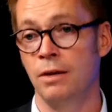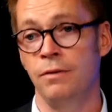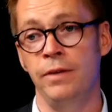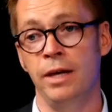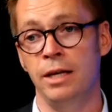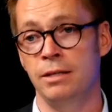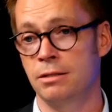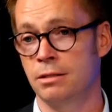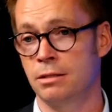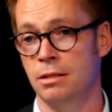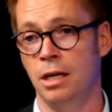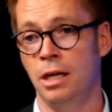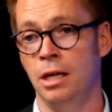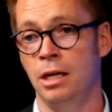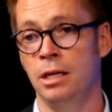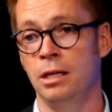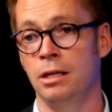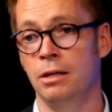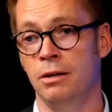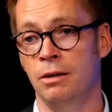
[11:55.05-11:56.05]
That's
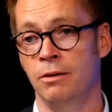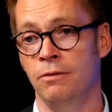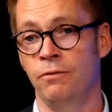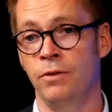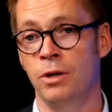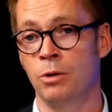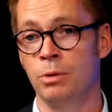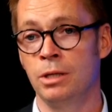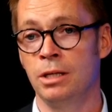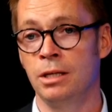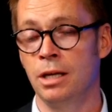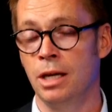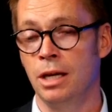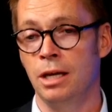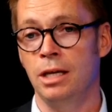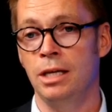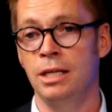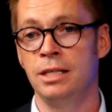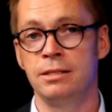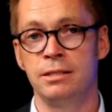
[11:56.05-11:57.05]
a very
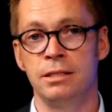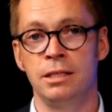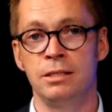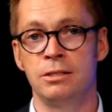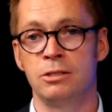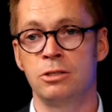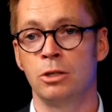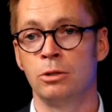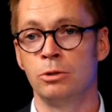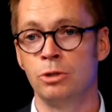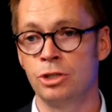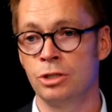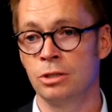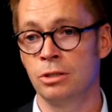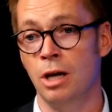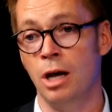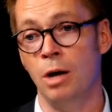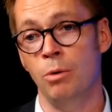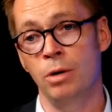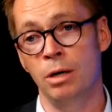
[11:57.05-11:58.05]
easy
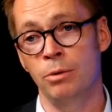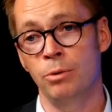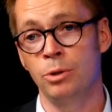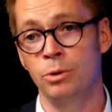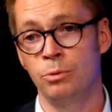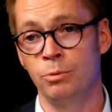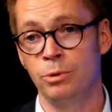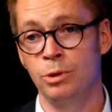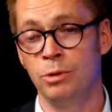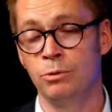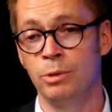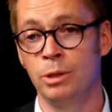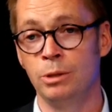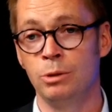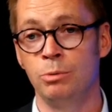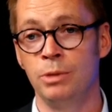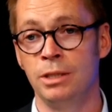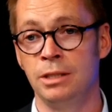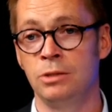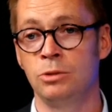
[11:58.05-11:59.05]
solution. However, you
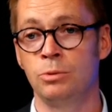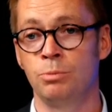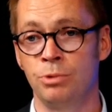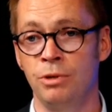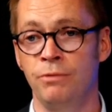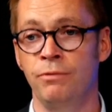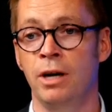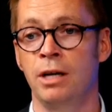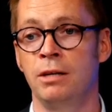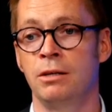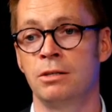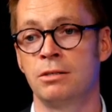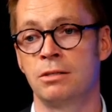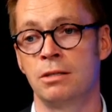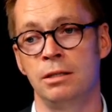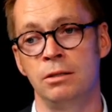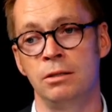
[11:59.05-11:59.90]
will need to pre-finance a